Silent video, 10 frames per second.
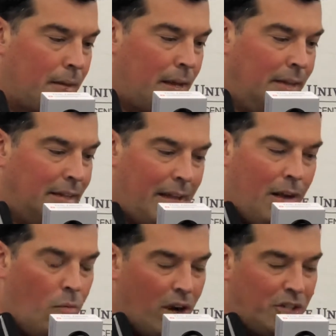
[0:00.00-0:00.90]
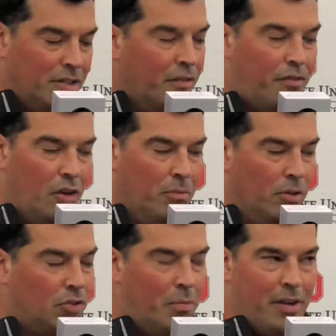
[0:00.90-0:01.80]
Because again, watching the film,
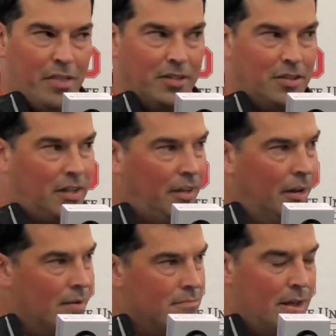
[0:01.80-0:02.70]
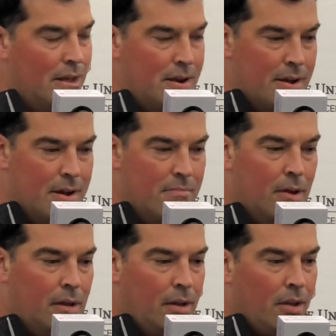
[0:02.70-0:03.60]
there's so many things to clean up, and
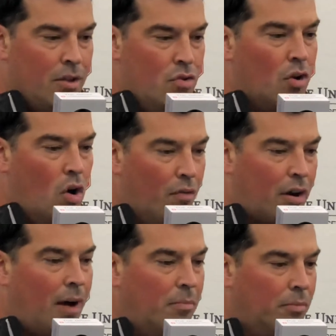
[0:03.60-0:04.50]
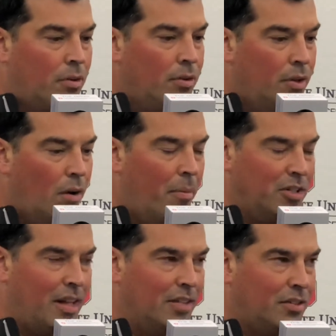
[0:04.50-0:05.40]
you can overcome a
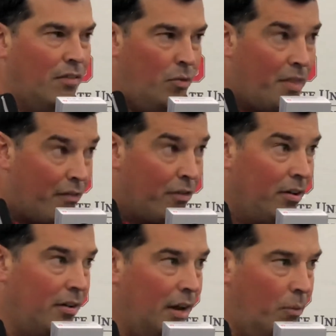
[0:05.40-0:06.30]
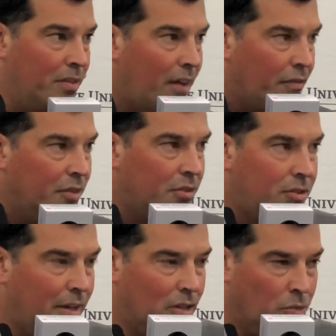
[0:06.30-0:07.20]
bunch of that stuff with effort and with
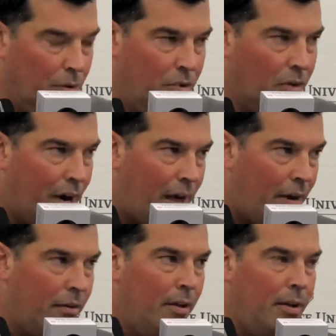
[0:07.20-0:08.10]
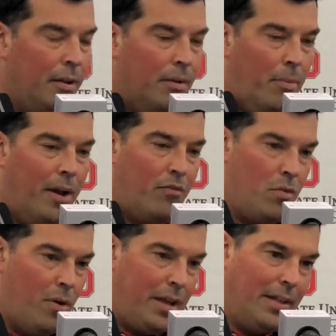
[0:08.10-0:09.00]
toughness, and that's what we're doing right now. But if
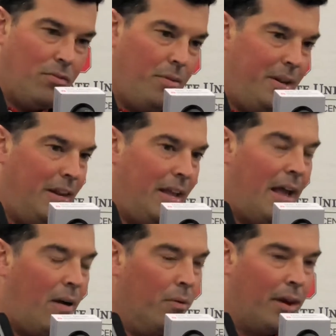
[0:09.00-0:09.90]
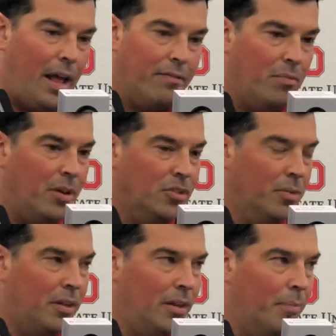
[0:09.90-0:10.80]
we want to get to what we need to get, we're going to have to make sure
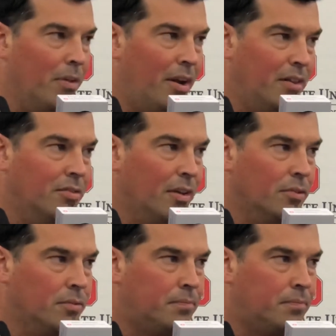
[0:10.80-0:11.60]
we clean up a lot of these things.